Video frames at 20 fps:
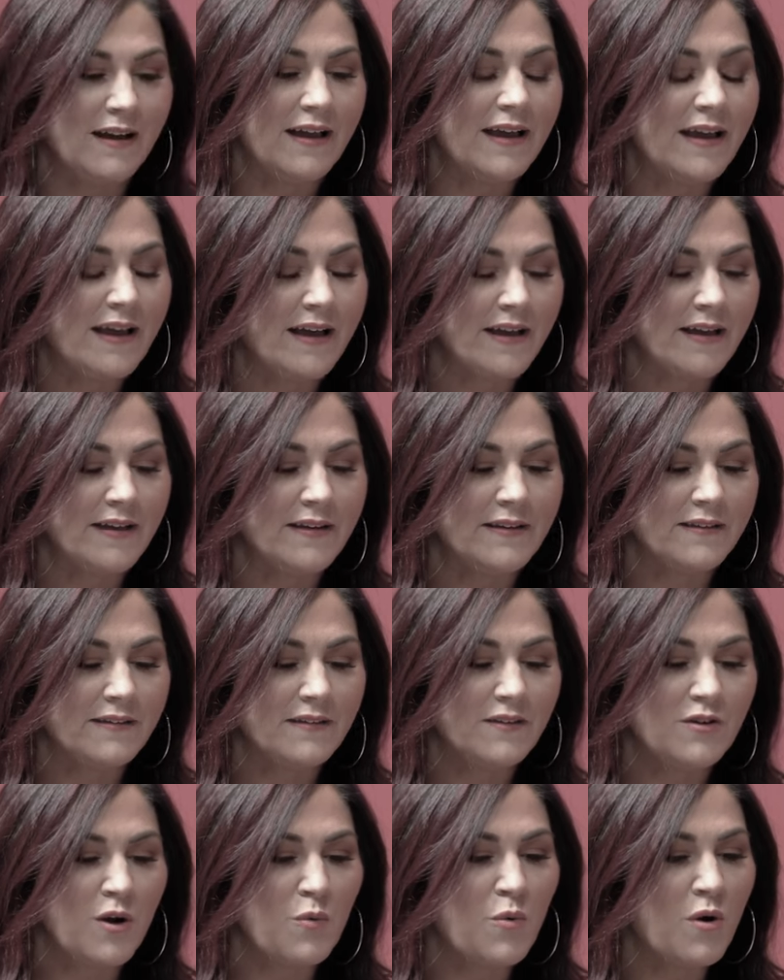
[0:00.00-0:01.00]
And
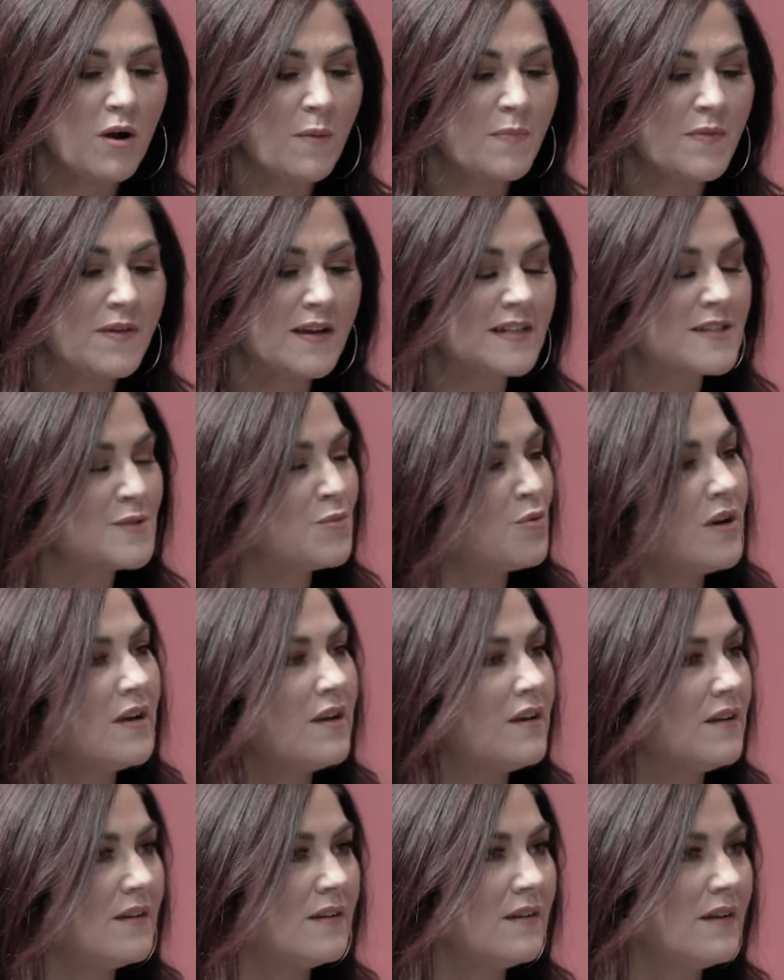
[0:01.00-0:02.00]
you know, I woke up the next
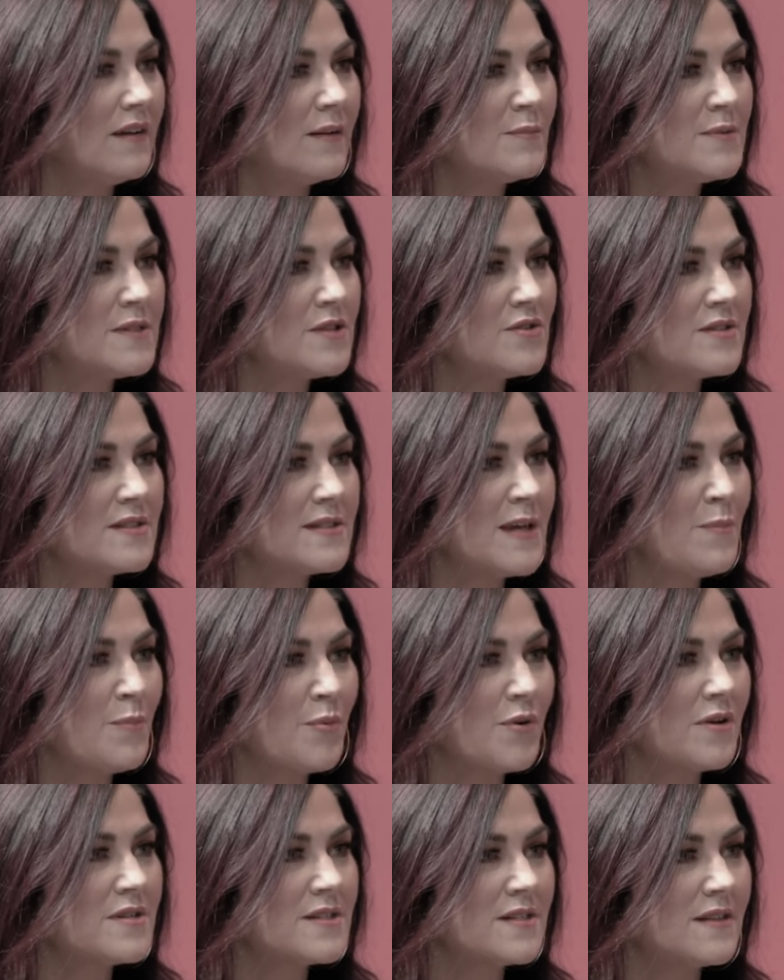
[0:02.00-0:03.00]
morning, I'm still the same
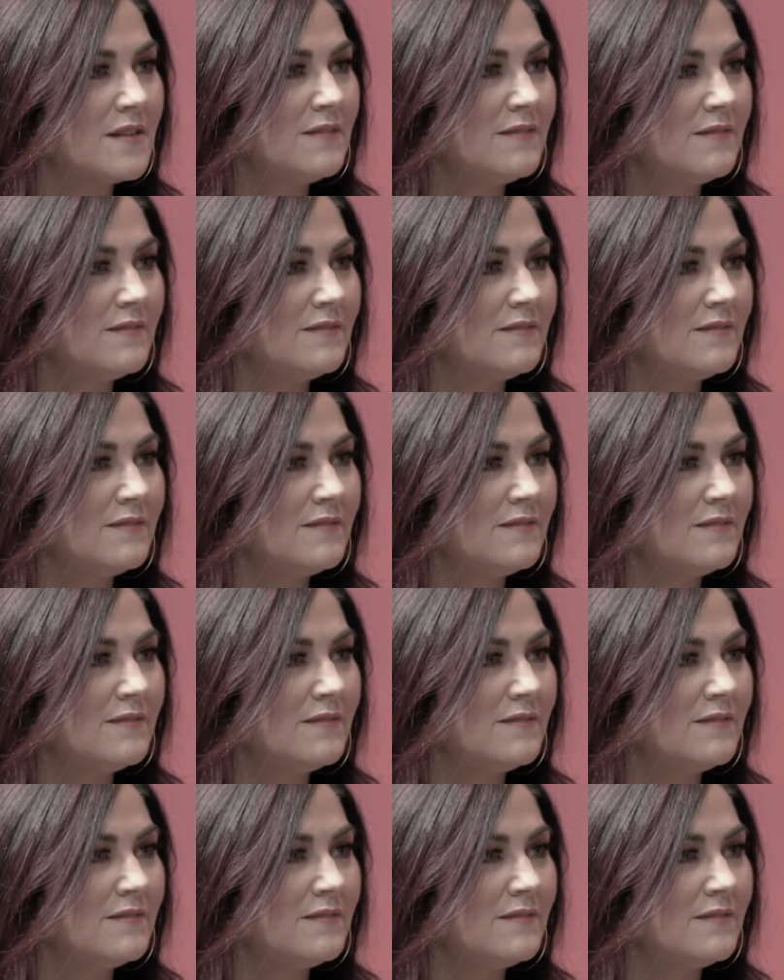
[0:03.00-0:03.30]
person.